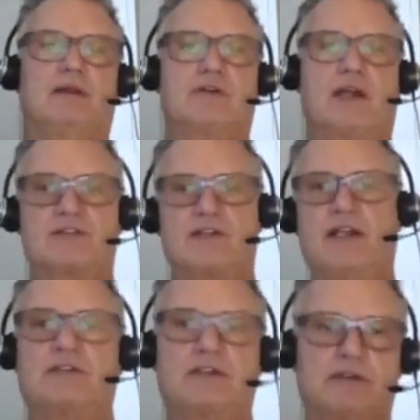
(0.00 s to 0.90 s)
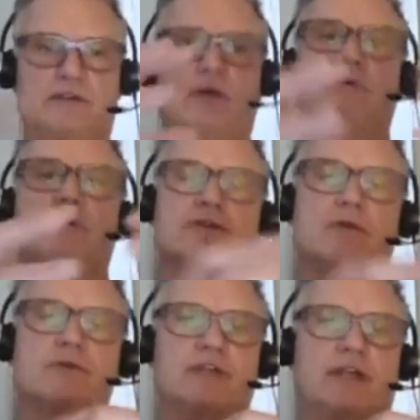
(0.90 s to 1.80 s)
Translation, don't
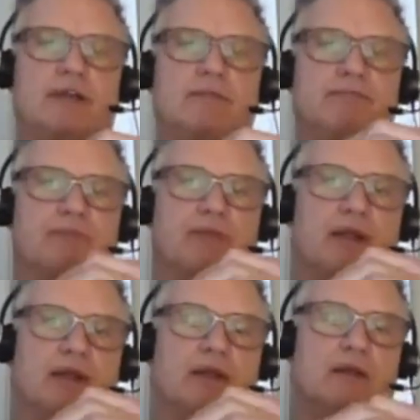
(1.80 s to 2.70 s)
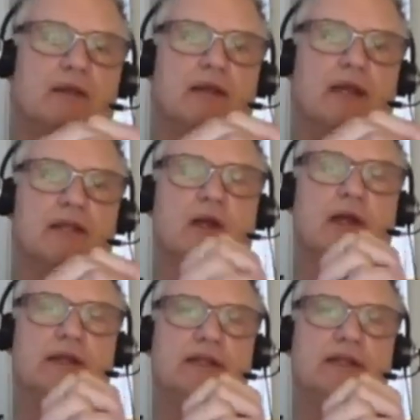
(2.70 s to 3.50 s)
associate. As Rodney